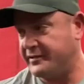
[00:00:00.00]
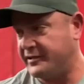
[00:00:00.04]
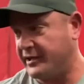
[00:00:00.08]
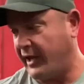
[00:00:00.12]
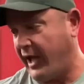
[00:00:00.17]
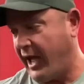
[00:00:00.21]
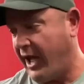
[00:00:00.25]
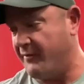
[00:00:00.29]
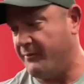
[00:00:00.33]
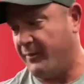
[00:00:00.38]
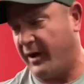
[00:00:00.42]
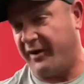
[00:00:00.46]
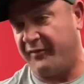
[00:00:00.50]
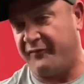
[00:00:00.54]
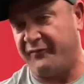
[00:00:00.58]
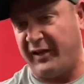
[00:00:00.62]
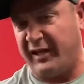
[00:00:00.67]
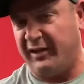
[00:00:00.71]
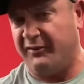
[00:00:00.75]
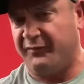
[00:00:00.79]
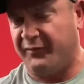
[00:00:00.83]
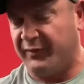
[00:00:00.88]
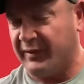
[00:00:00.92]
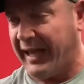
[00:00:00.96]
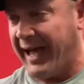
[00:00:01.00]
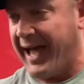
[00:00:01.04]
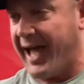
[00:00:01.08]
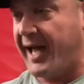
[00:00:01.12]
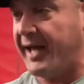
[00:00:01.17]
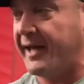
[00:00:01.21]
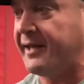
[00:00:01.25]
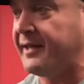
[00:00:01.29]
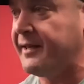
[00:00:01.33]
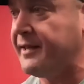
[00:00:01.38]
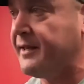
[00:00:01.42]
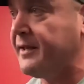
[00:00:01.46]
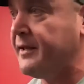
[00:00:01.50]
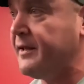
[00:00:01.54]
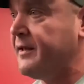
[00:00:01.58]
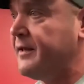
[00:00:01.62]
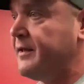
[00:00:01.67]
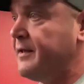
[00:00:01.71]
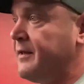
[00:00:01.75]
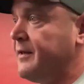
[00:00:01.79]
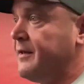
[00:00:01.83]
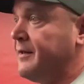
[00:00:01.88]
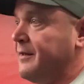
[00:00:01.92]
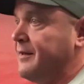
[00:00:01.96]
to have my feet flat,
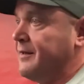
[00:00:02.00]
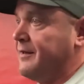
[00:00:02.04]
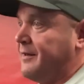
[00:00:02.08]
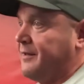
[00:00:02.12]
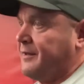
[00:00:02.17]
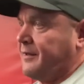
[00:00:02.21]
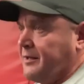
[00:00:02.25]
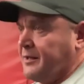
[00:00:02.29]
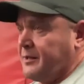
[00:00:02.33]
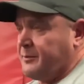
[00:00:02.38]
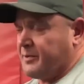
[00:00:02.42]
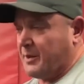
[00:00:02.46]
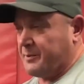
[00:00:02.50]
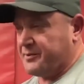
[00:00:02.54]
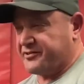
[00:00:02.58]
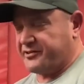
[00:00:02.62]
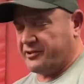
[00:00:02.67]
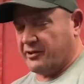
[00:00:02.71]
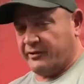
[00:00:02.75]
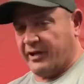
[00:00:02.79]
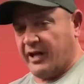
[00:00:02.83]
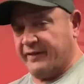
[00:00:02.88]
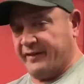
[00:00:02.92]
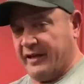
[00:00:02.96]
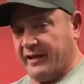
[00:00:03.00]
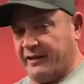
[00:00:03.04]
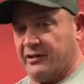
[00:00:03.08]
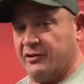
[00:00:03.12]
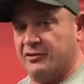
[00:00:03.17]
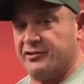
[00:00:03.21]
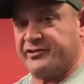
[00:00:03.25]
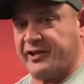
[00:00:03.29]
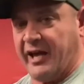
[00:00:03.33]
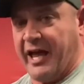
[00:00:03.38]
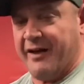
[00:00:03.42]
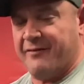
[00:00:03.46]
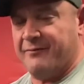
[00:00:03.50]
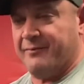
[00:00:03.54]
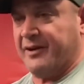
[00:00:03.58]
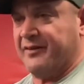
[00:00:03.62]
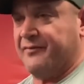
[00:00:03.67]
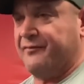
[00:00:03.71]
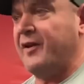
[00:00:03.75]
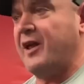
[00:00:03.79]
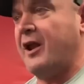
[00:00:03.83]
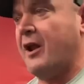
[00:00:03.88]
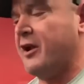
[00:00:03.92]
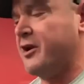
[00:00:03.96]
but I'm still not that used to having
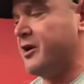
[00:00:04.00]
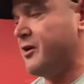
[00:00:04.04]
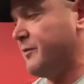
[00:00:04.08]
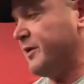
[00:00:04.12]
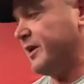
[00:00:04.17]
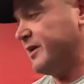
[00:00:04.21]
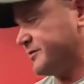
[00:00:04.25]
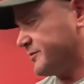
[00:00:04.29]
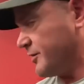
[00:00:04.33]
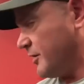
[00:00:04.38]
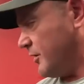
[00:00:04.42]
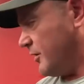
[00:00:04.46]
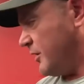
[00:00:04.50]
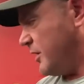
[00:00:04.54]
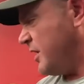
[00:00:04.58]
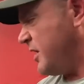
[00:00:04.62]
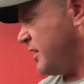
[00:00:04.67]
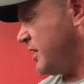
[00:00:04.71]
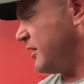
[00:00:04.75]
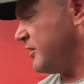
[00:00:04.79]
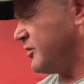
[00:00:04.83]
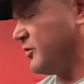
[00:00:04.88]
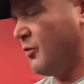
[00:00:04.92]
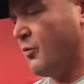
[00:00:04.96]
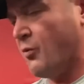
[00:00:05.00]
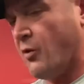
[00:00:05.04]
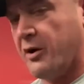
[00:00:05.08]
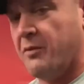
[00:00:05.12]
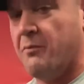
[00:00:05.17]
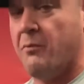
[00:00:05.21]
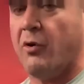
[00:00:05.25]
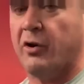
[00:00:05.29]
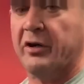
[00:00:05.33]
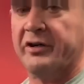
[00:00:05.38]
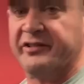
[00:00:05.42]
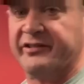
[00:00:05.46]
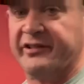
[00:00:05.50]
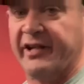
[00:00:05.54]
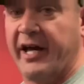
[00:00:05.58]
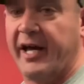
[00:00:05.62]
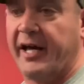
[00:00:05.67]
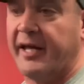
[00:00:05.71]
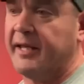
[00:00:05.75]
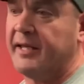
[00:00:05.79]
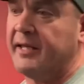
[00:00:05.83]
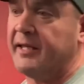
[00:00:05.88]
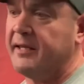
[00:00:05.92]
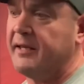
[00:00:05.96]
my feet under me, so I'll do one more
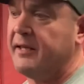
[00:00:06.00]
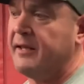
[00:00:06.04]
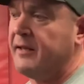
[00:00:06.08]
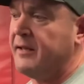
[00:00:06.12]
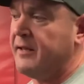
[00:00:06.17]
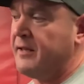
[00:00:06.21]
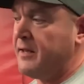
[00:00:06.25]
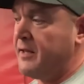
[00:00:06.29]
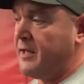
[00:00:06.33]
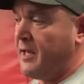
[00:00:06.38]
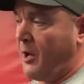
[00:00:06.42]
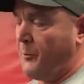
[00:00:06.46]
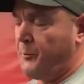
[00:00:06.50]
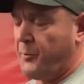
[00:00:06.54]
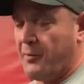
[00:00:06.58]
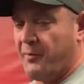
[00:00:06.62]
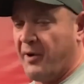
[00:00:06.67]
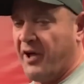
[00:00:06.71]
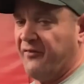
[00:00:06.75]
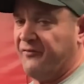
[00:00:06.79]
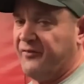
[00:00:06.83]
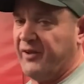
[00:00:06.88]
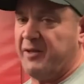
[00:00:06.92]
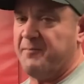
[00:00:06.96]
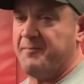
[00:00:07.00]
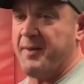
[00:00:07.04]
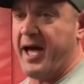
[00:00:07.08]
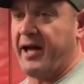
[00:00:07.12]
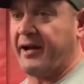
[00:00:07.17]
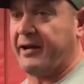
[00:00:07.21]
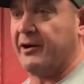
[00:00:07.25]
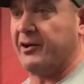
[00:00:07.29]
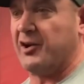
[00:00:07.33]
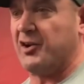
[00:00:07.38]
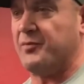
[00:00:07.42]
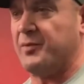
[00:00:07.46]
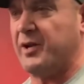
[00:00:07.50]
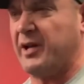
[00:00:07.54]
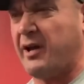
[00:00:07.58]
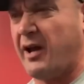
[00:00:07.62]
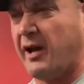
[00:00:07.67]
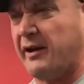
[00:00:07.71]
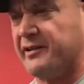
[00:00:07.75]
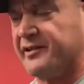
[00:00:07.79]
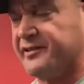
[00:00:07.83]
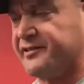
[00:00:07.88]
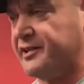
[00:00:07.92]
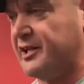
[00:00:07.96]
set. I'll put my feet back under me,
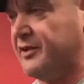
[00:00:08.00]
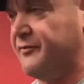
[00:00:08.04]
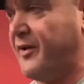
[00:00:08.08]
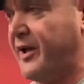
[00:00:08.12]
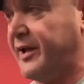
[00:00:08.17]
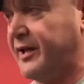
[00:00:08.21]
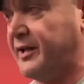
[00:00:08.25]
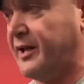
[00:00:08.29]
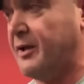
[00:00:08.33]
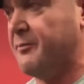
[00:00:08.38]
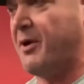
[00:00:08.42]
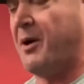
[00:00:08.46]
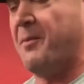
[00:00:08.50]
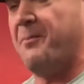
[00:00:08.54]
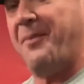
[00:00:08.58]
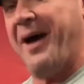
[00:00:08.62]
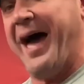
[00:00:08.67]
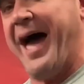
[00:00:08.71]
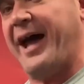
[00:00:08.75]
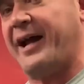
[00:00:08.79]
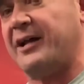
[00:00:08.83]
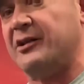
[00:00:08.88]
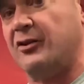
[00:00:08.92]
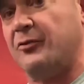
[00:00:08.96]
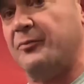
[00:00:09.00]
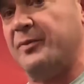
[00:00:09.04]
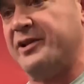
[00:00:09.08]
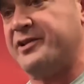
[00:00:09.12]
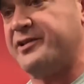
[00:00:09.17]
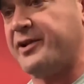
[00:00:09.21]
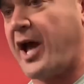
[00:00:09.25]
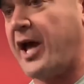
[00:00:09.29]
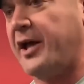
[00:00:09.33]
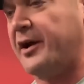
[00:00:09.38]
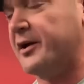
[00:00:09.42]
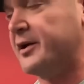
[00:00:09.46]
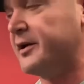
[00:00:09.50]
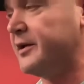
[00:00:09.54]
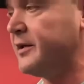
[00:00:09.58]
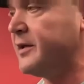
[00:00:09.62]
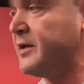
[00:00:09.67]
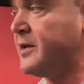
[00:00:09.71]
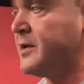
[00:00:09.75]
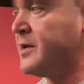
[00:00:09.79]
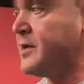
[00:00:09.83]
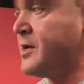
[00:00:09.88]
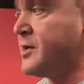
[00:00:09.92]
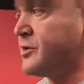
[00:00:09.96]
kind of see if I can get my back a little bit tighter.
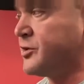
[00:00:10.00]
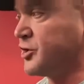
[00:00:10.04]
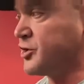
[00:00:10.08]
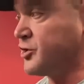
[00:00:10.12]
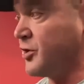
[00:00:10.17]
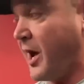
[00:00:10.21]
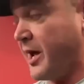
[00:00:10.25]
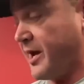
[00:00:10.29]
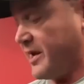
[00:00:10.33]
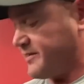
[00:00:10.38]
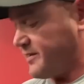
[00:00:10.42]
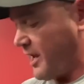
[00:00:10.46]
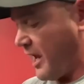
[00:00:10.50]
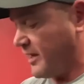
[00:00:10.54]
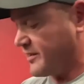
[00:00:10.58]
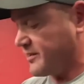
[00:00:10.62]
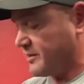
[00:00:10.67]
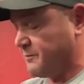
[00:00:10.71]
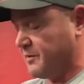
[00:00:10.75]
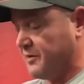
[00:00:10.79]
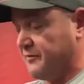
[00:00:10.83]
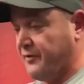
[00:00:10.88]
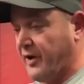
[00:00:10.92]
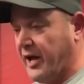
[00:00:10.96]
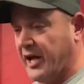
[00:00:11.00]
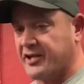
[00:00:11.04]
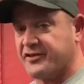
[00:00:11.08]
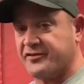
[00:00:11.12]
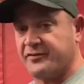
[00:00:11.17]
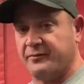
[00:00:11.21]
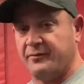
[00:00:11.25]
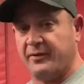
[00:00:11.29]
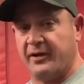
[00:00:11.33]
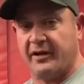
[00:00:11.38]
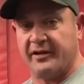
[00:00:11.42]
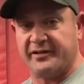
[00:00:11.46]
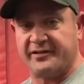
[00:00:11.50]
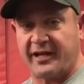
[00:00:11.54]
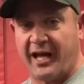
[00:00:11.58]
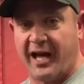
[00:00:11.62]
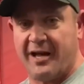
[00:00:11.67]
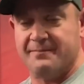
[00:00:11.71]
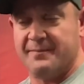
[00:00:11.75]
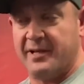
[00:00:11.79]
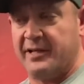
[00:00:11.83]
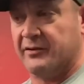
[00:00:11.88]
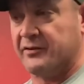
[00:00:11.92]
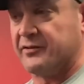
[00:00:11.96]
Just trying to take some advice from uh,
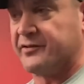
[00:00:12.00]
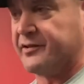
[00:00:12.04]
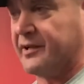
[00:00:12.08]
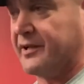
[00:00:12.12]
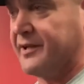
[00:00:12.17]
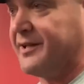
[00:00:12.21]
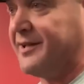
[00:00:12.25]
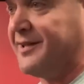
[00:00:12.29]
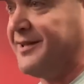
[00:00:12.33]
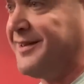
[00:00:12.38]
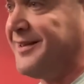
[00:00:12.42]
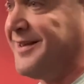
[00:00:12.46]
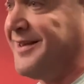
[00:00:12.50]
Scott Mendelson.